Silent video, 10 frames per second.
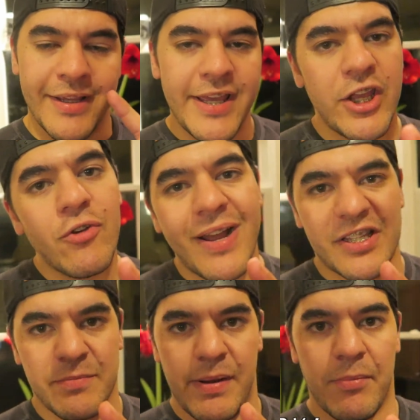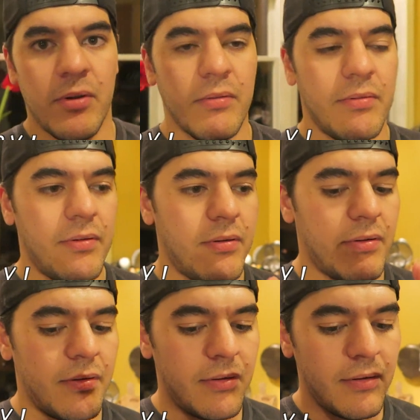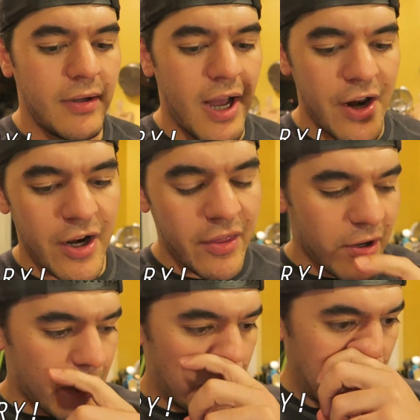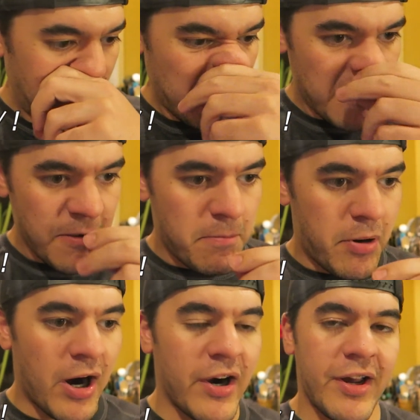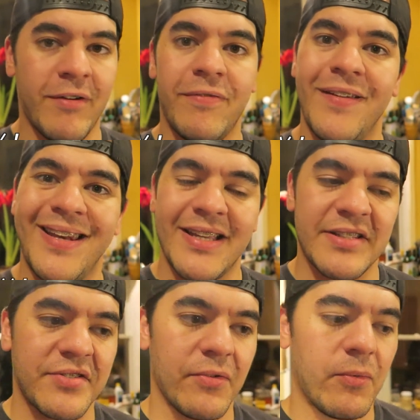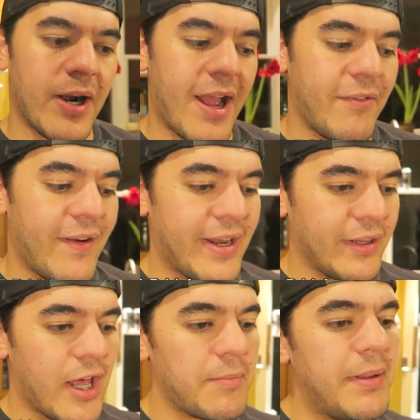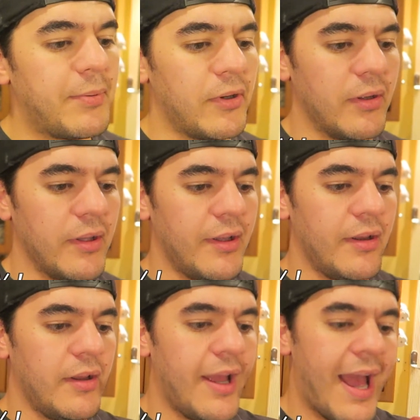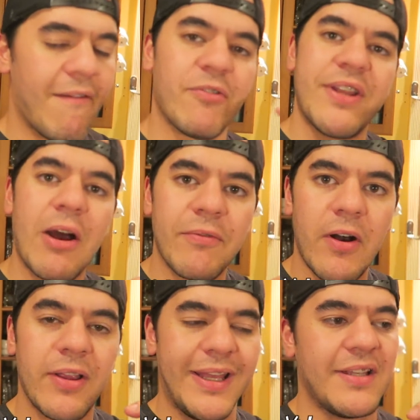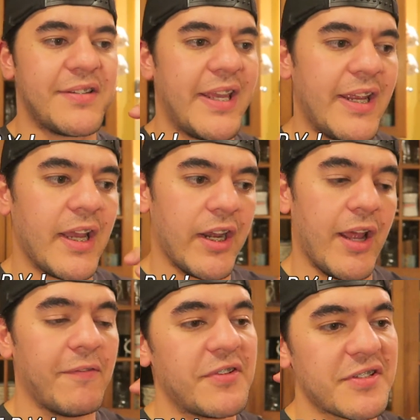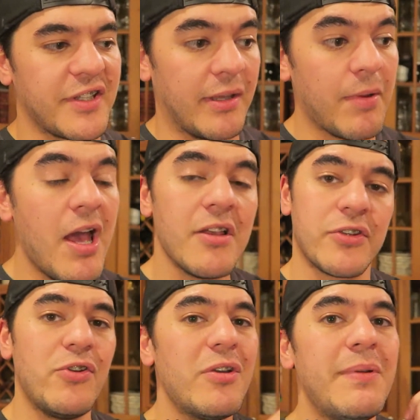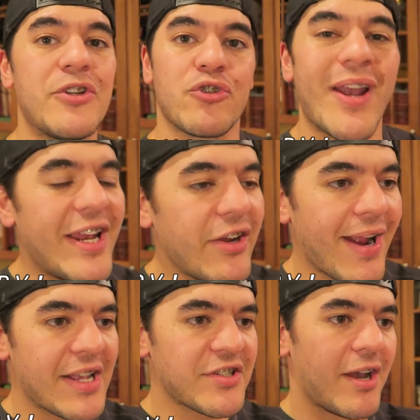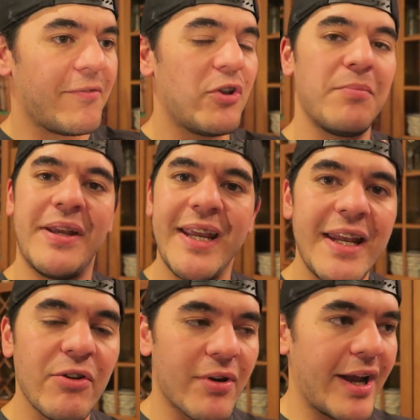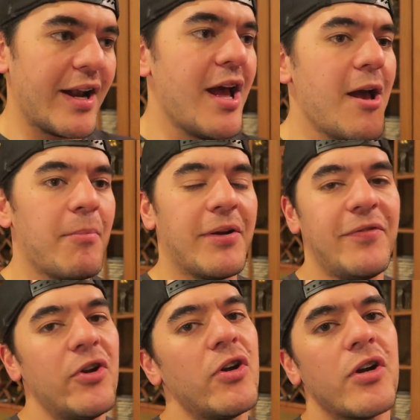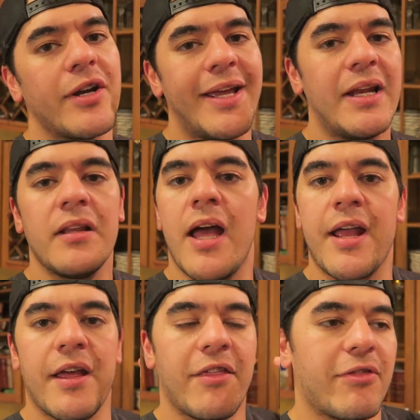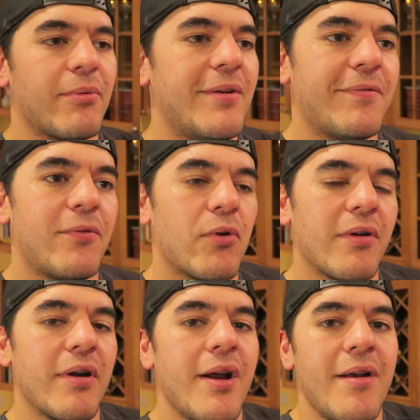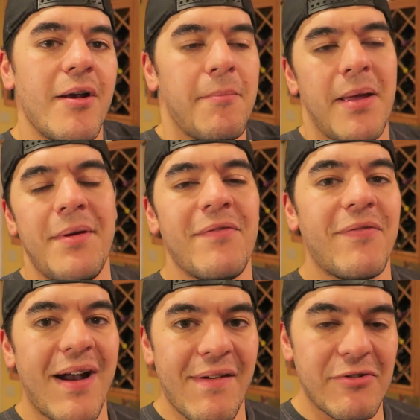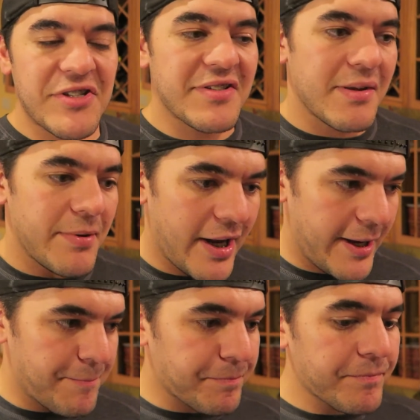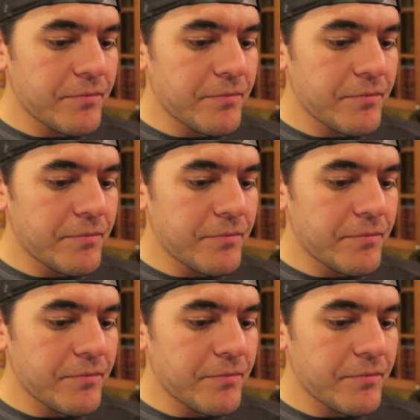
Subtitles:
Get your rest, people. Another part of fitness where I find a lot of people have their downfall is getting enough sleep. So you could be training your ass off, you could be eating right, but if you're getting like 3, 4, maybe even 5 hours of sleep a night,